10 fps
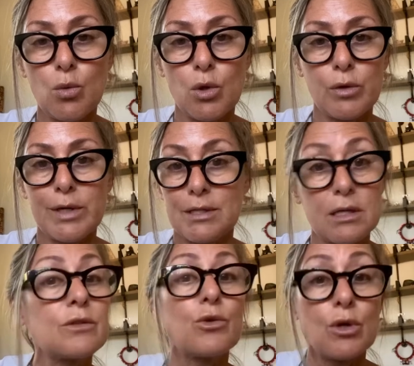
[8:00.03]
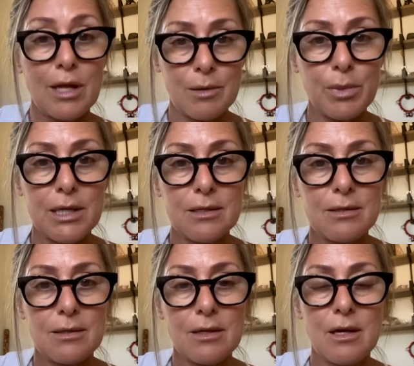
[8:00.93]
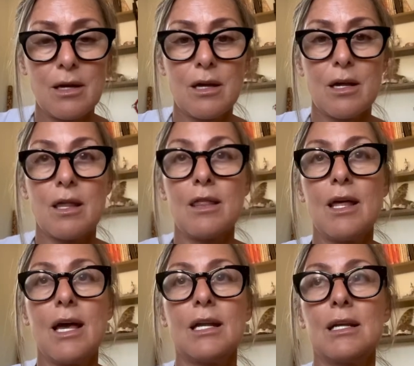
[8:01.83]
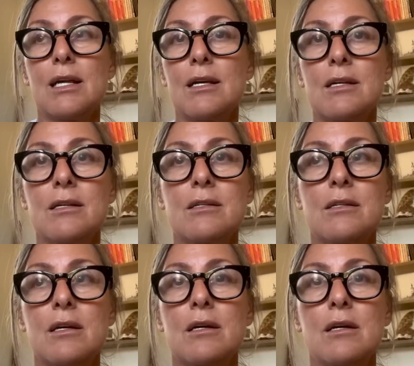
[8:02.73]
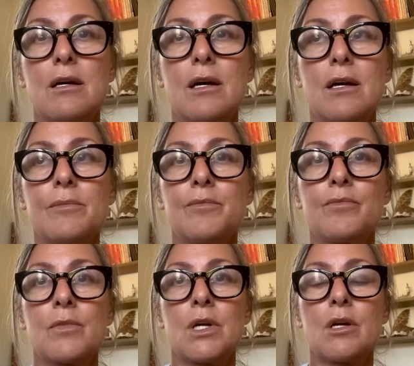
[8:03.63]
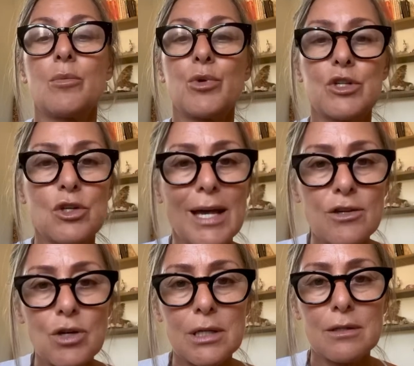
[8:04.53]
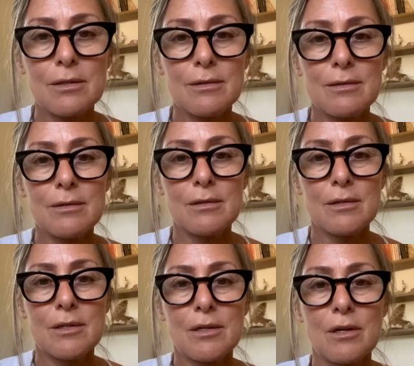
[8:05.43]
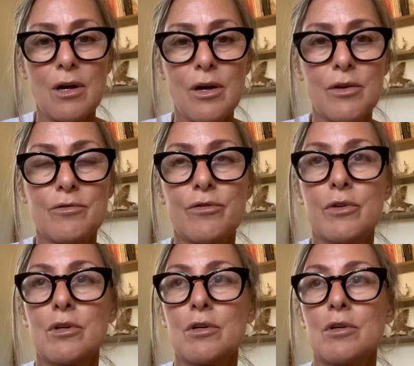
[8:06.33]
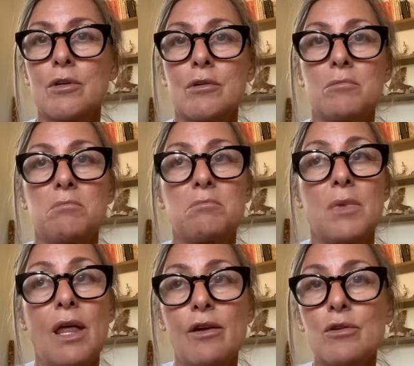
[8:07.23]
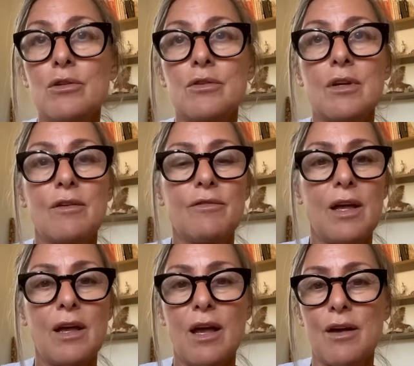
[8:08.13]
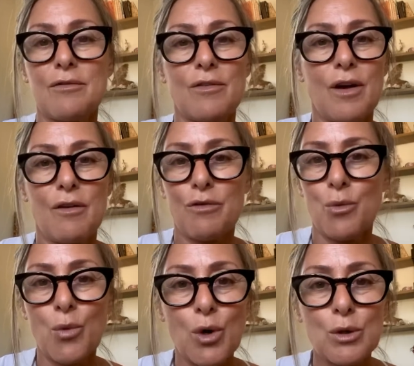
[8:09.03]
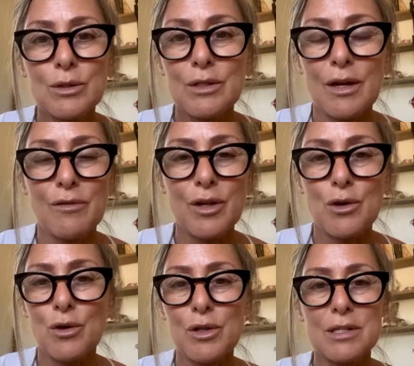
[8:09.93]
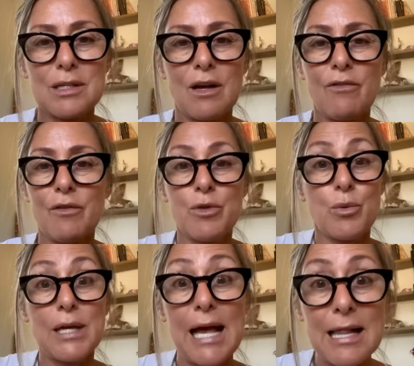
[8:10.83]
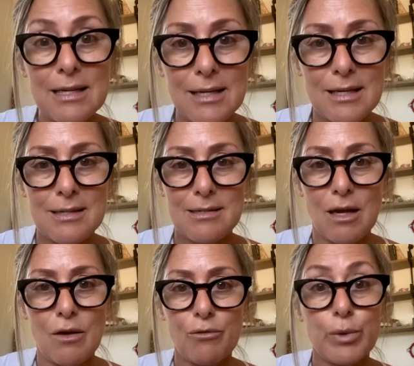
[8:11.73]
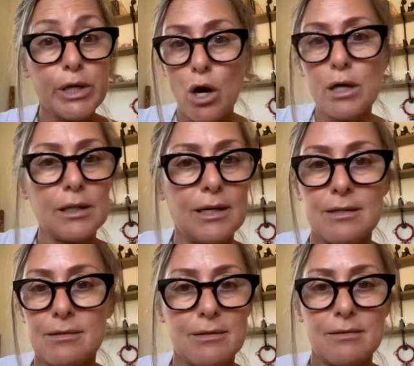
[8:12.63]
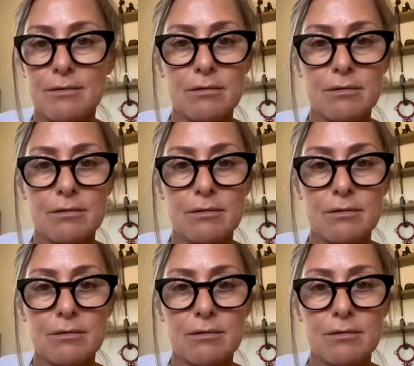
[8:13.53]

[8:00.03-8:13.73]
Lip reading: world that doesn't look like peace, that is appreciation of others, of the world, of the earth itself, of the reality itself, regardless